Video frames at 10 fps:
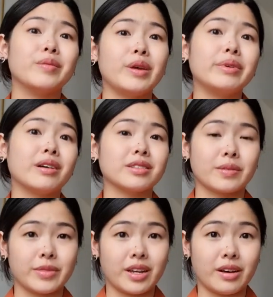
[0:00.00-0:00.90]
but may be
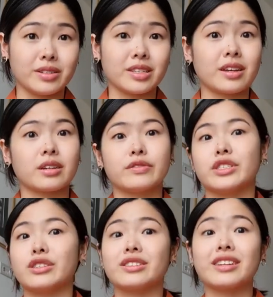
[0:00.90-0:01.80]
called something else like a
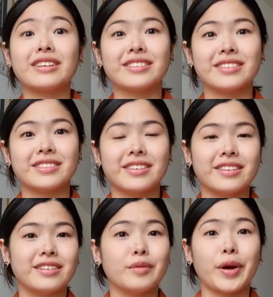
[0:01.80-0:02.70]
research scientist
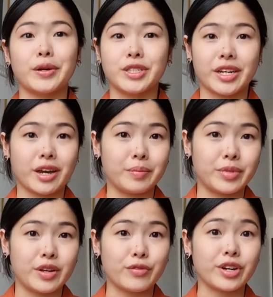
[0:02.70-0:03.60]
in a biotech
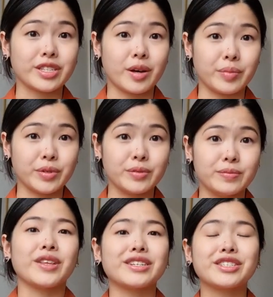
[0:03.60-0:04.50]
company, for
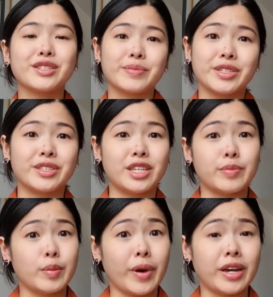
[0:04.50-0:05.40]
example. So that's just something to
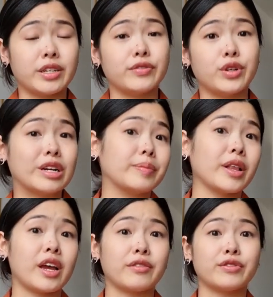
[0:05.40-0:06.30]
keep in mind if you are
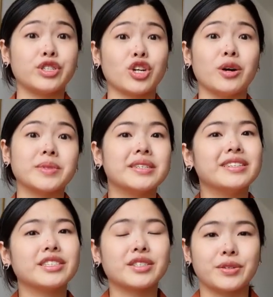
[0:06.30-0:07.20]
applying for jobs.
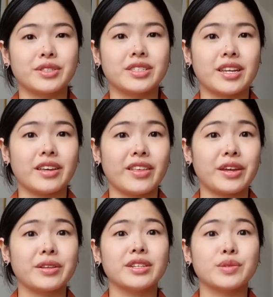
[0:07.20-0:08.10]
It just goes to say
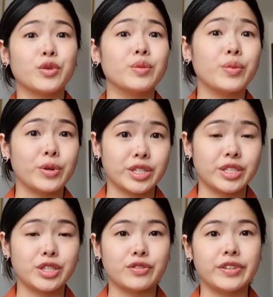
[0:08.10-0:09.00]
that it's more
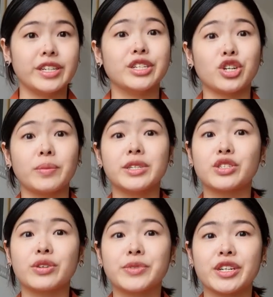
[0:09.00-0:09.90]
important to read a job
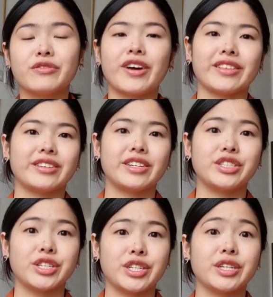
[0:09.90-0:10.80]
description rather
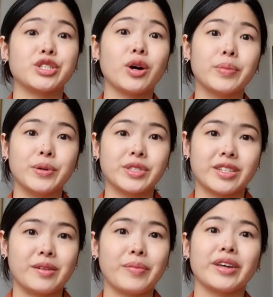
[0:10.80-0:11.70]
than judging a job
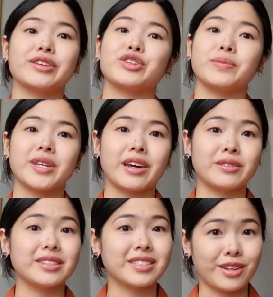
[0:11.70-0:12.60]
posting by the job
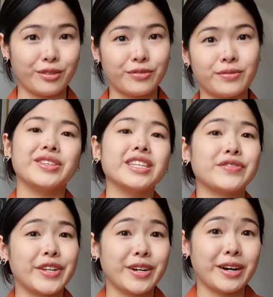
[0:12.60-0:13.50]
title itself. So in
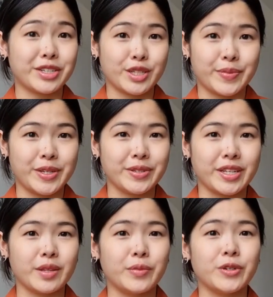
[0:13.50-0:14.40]
this video, I'll just be
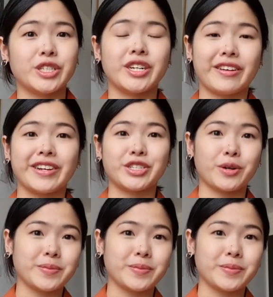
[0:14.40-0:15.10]
using the more generic